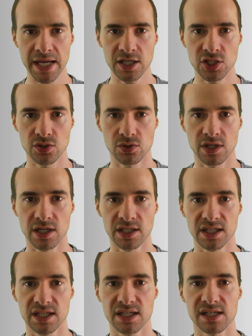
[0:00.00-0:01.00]
sure
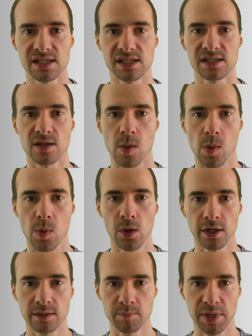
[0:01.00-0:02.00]
he is
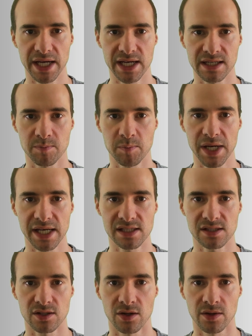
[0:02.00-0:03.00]
not paid
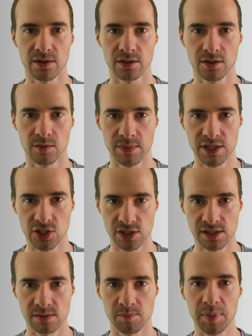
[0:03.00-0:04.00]
based on
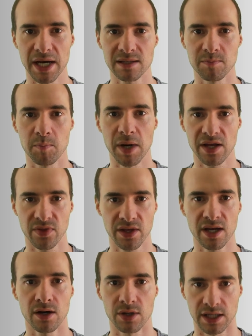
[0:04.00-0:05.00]
commissions but by
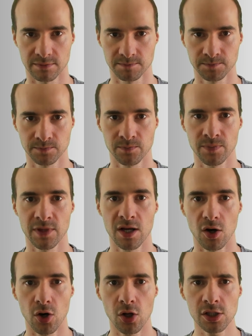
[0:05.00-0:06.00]
the hour.
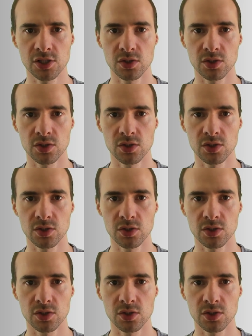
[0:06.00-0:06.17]
Also